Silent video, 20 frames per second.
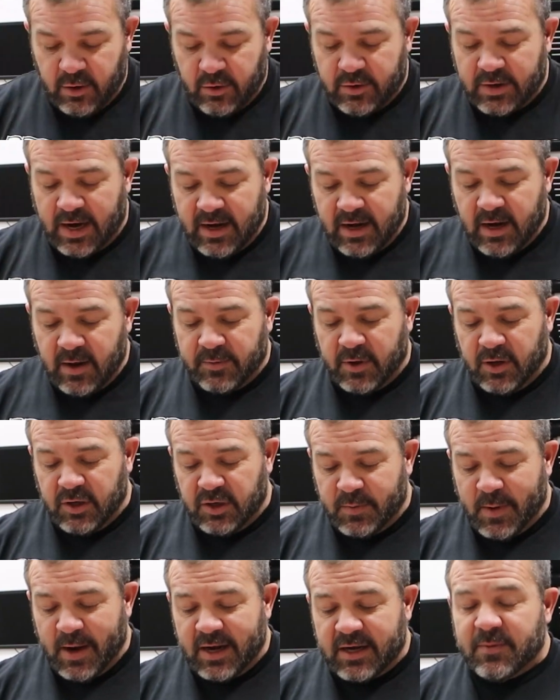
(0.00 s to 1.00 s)
to tighten up
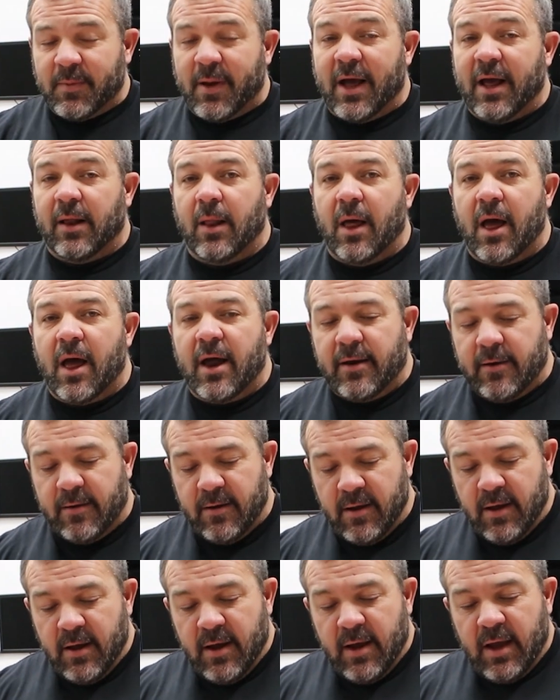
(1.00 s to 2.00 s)
those specs by a
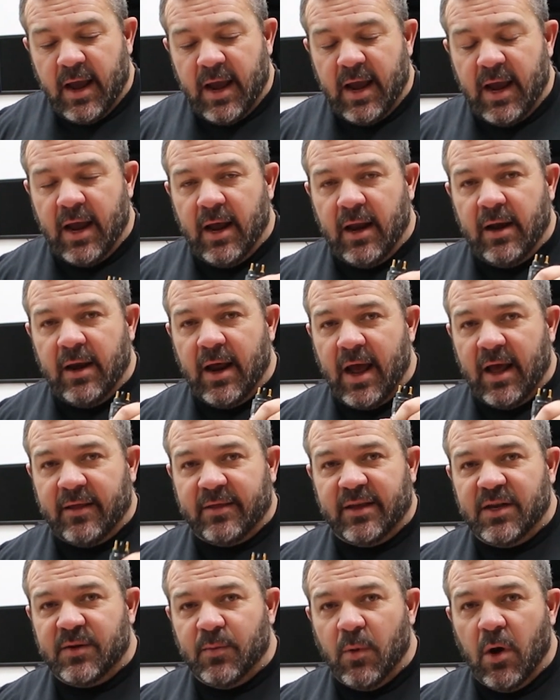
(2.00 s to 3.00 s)
lot. And
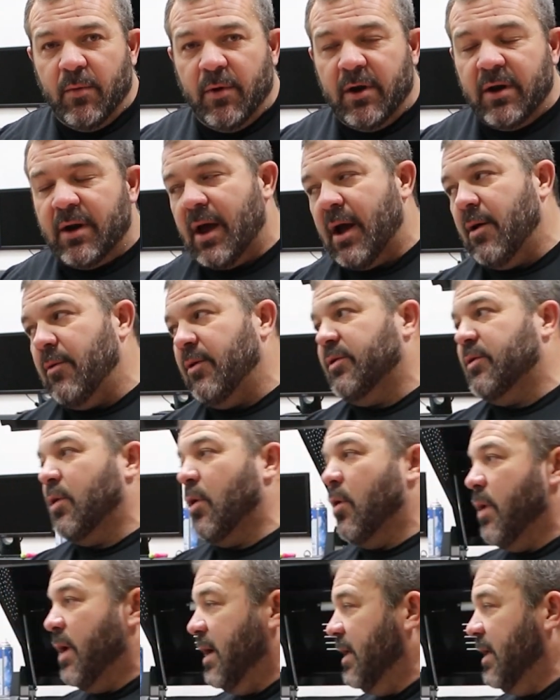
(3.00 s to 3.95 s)
at this moment, I would throw